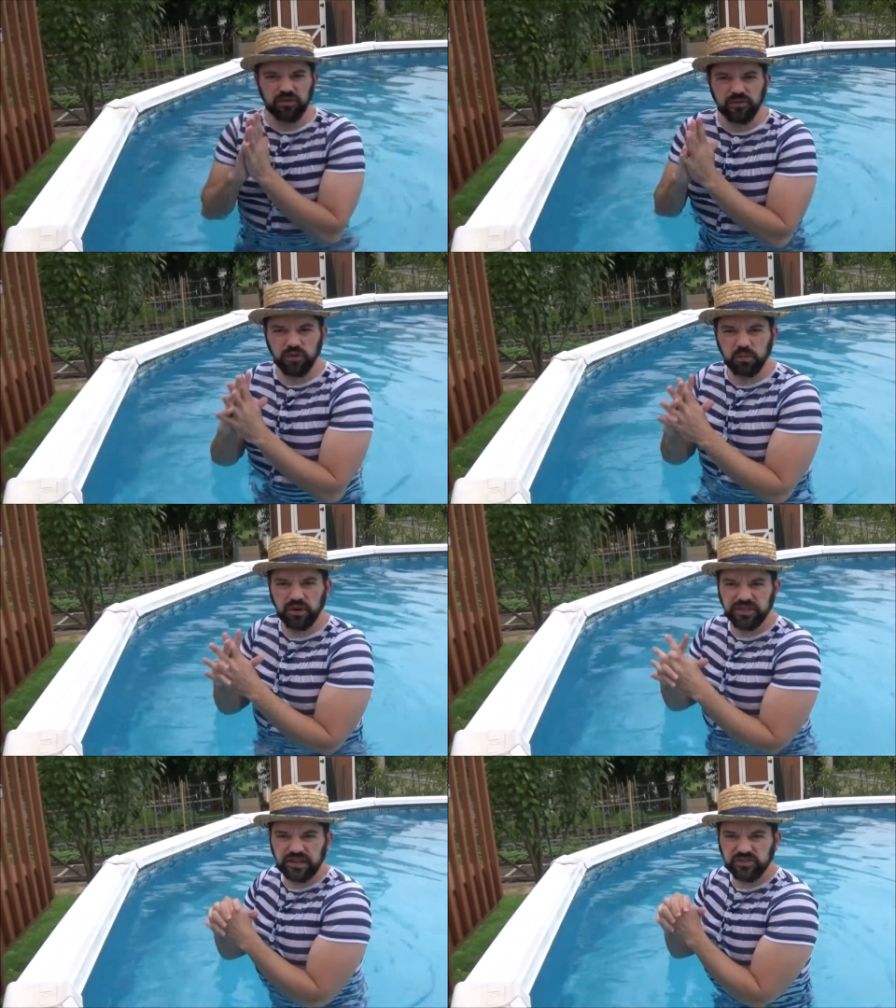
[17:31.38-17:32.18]
do a few
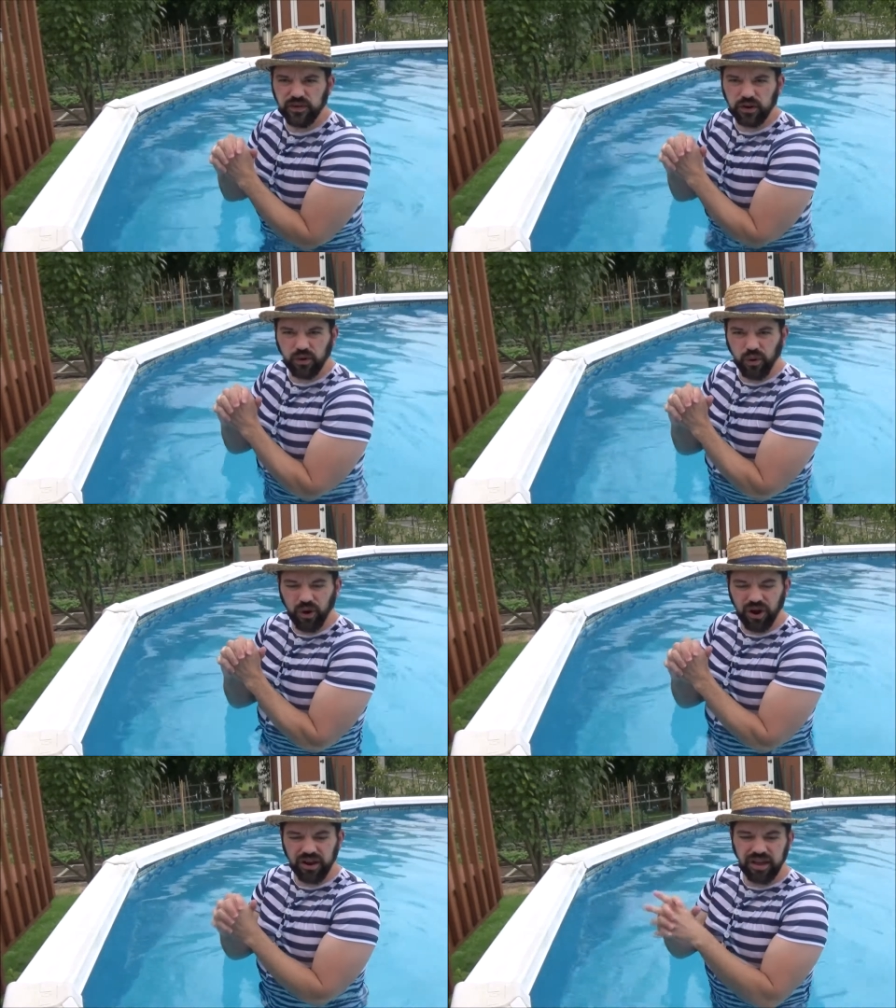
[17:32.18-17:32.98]
more things for our
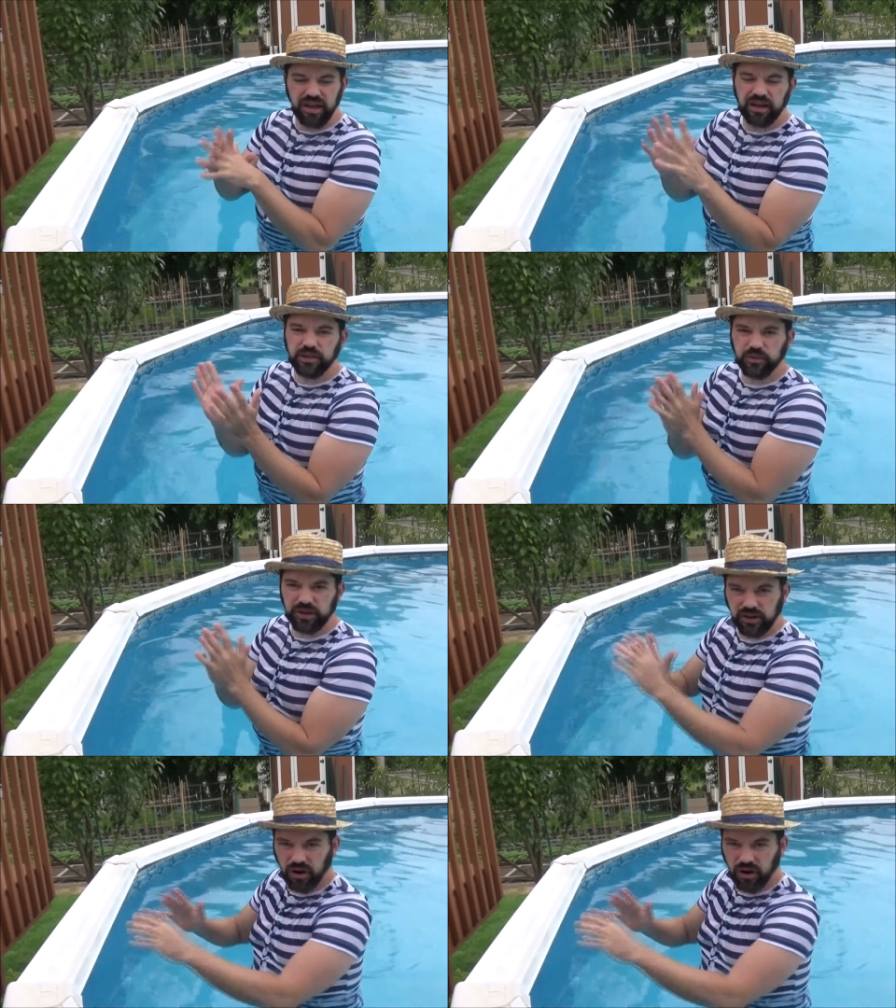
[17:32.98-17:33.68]
core, and then we're gonna